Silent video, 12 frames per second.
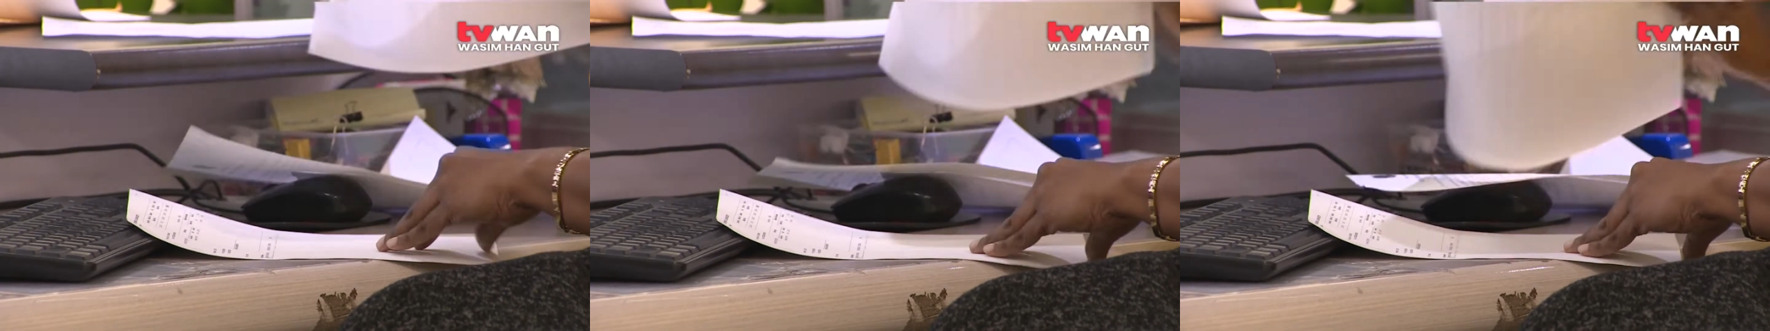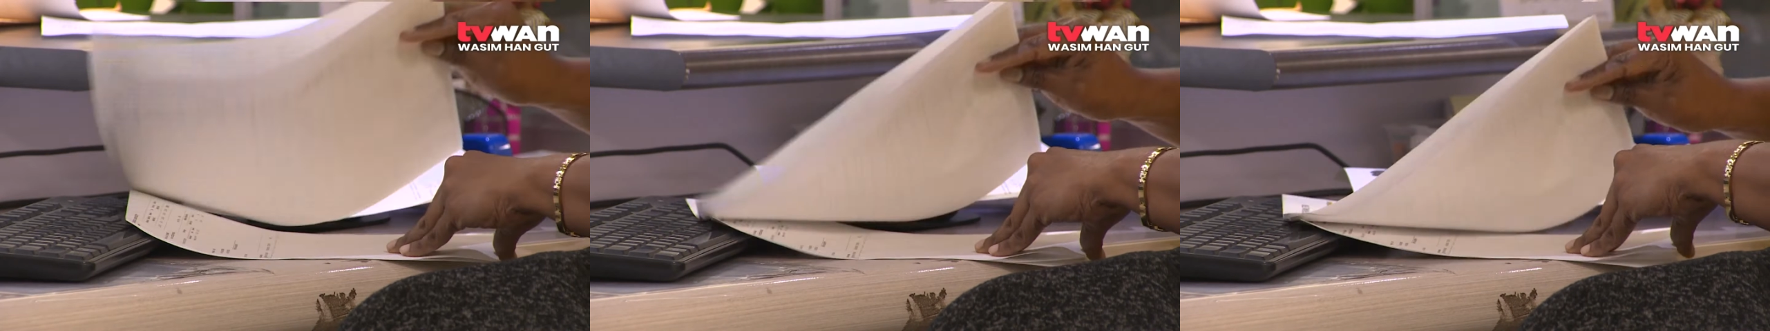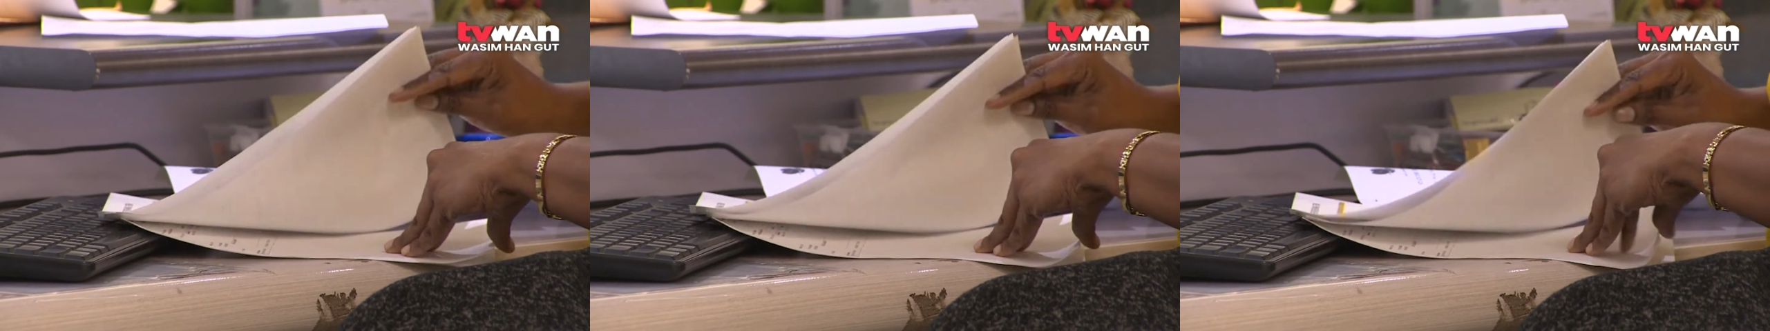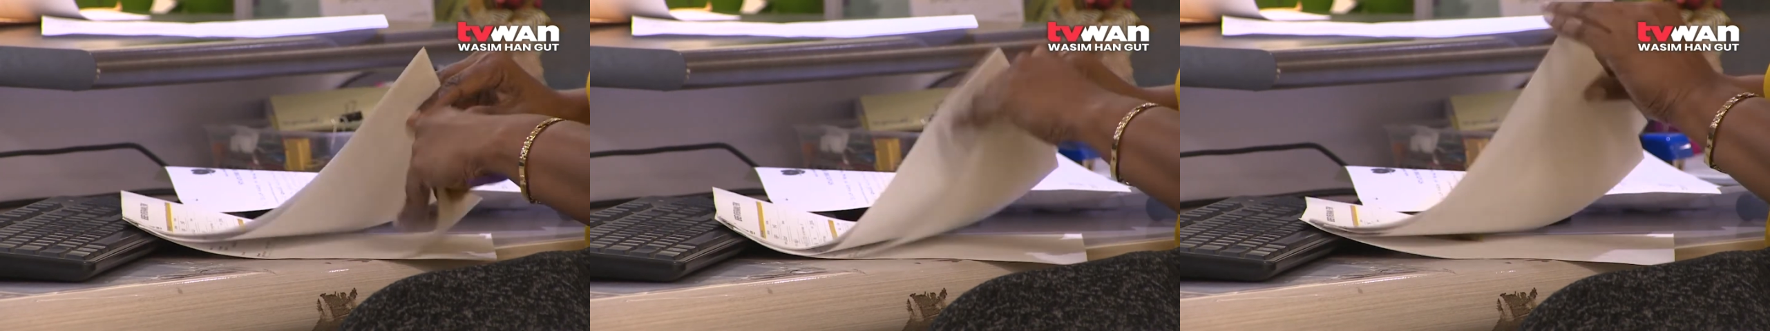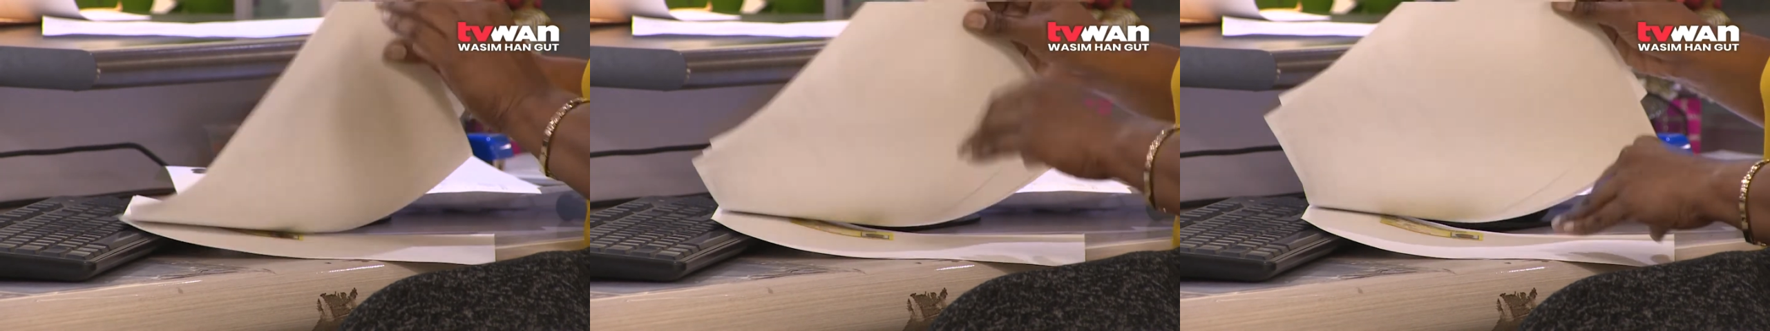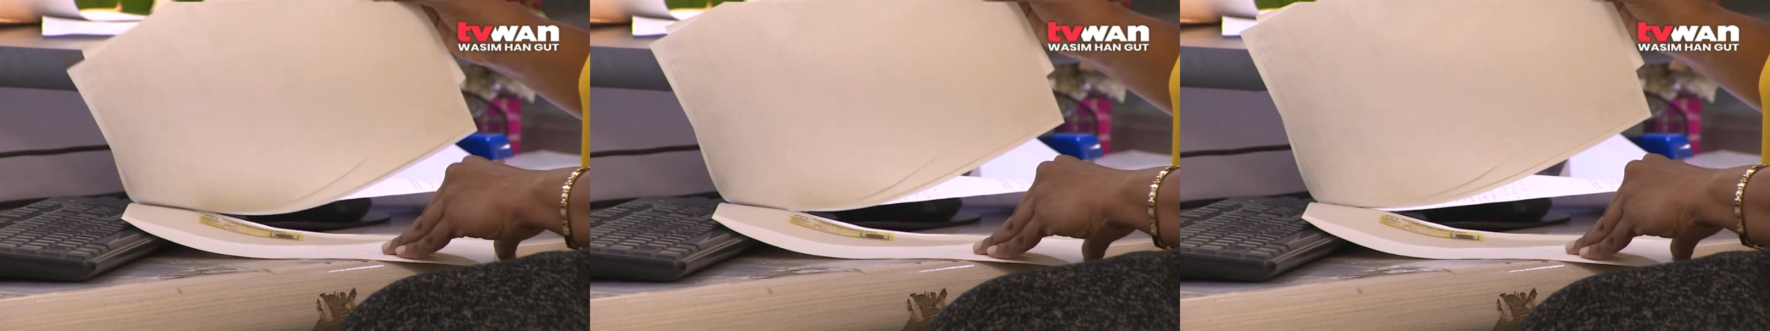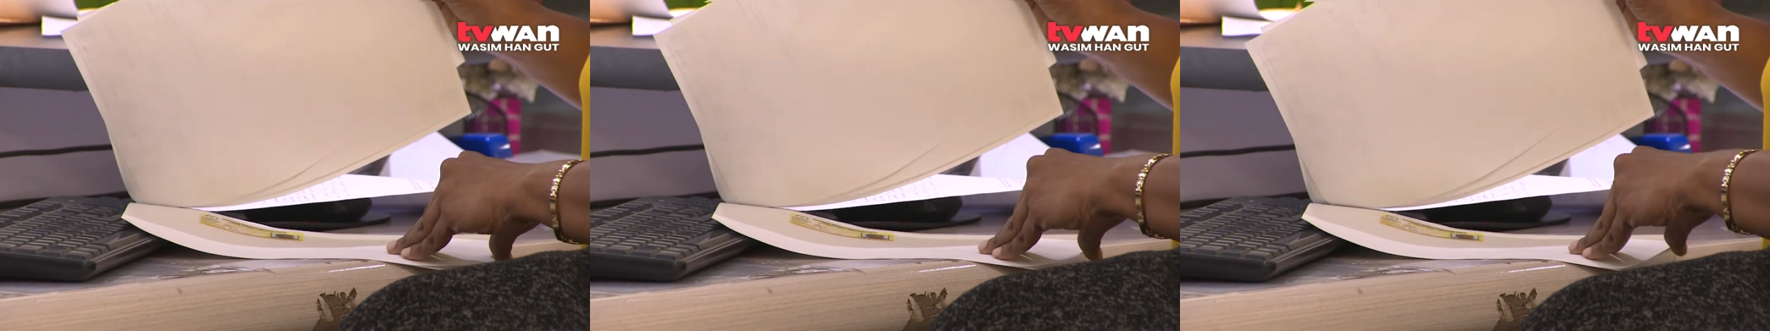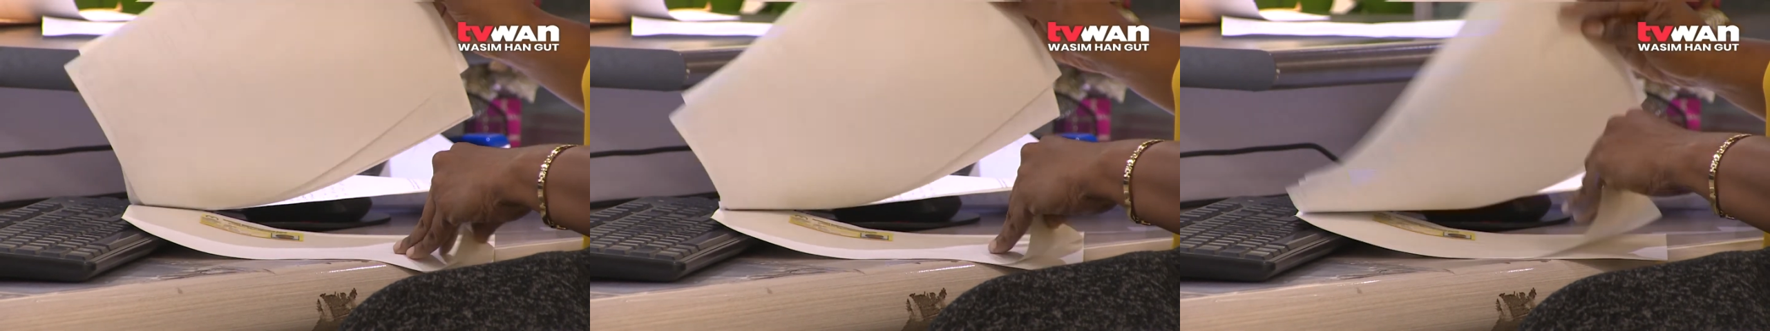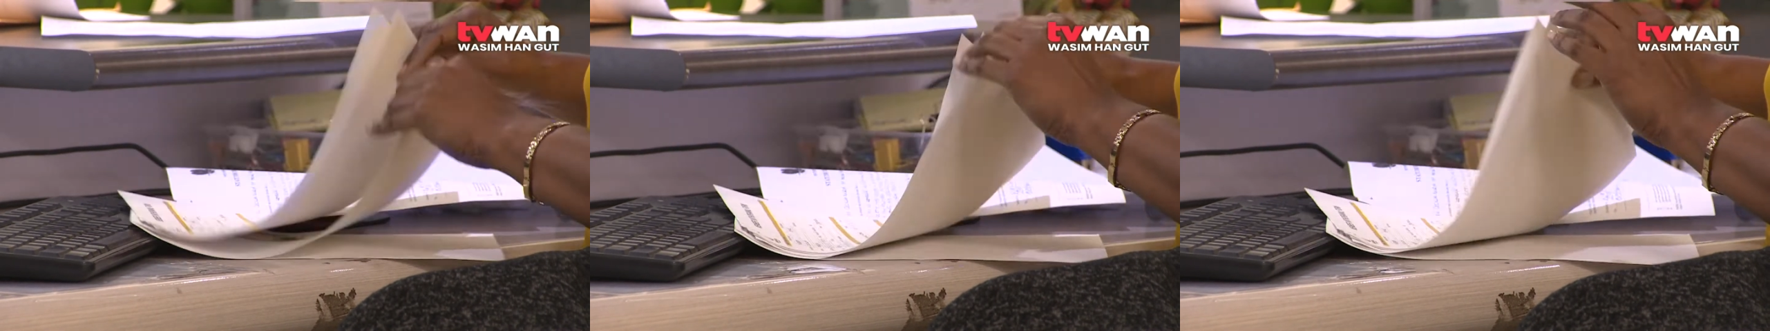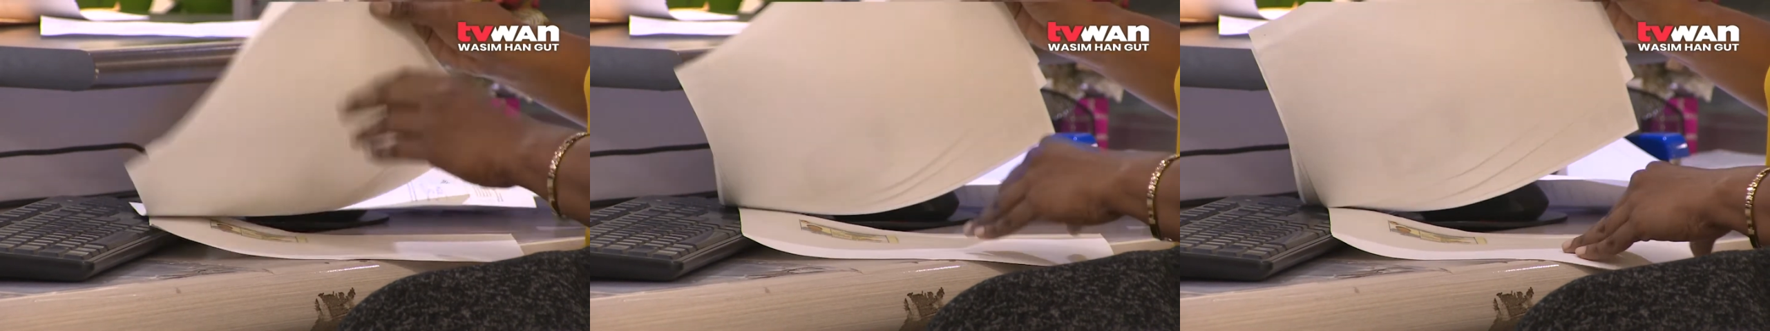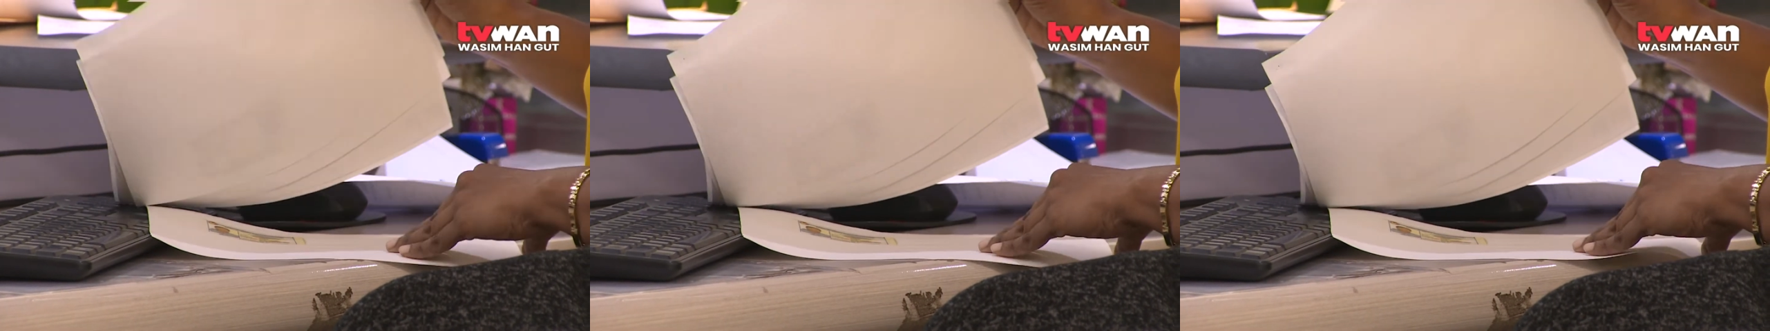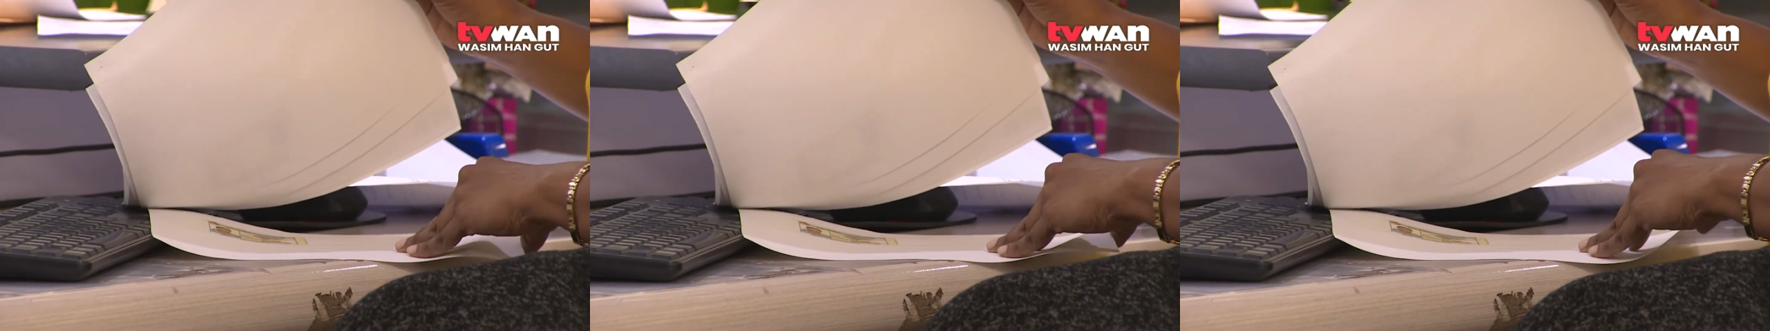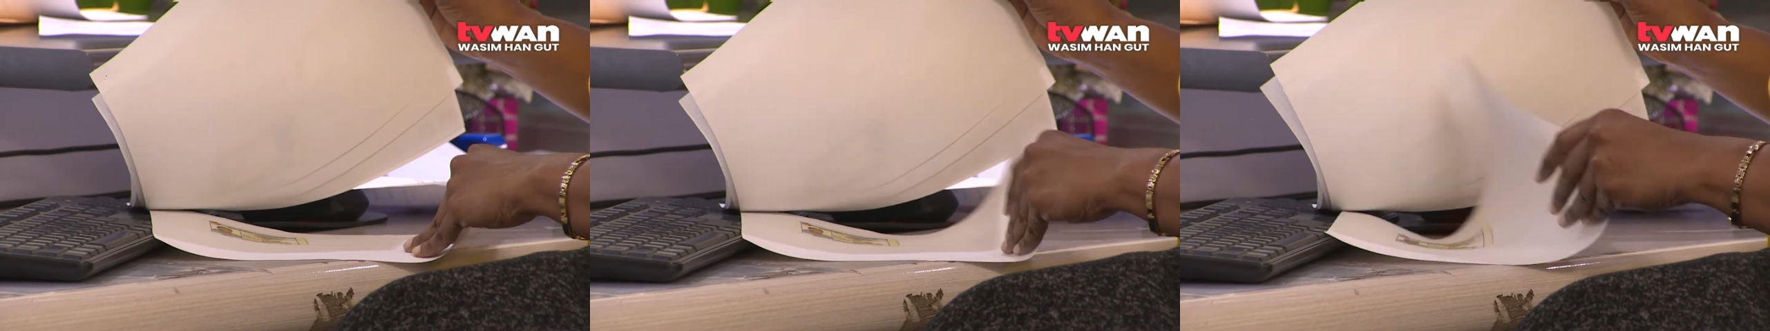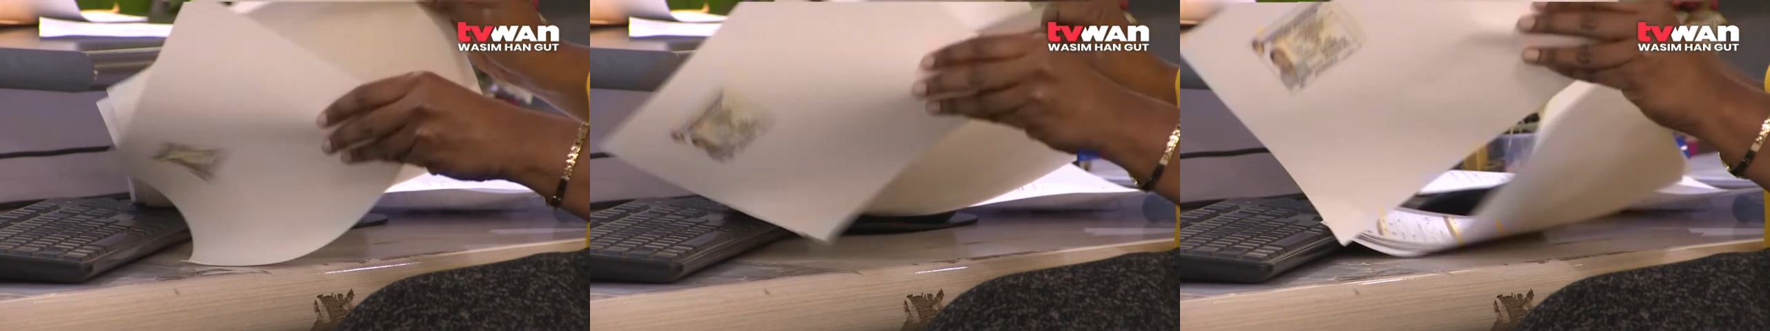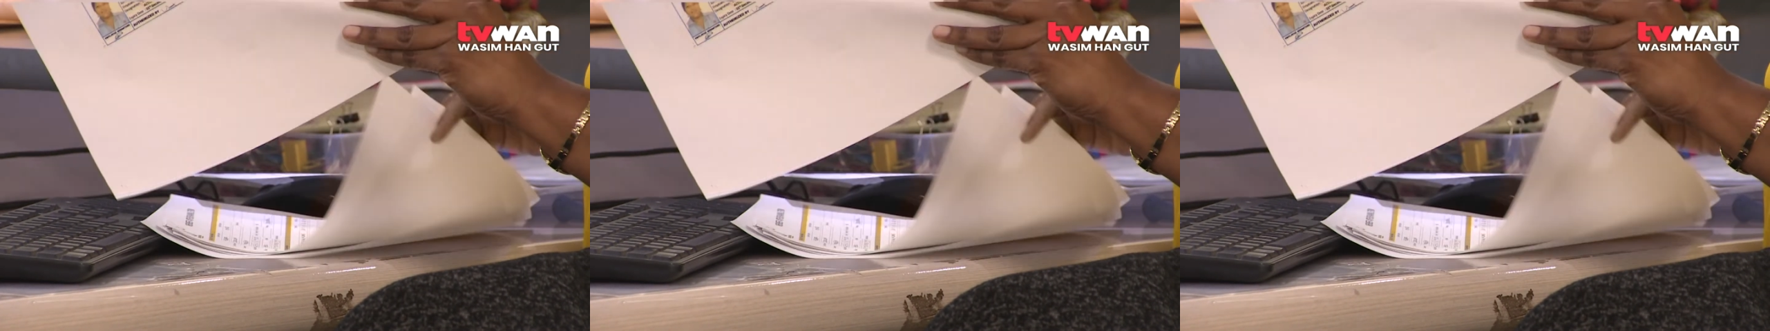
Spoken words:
(no speaker visible)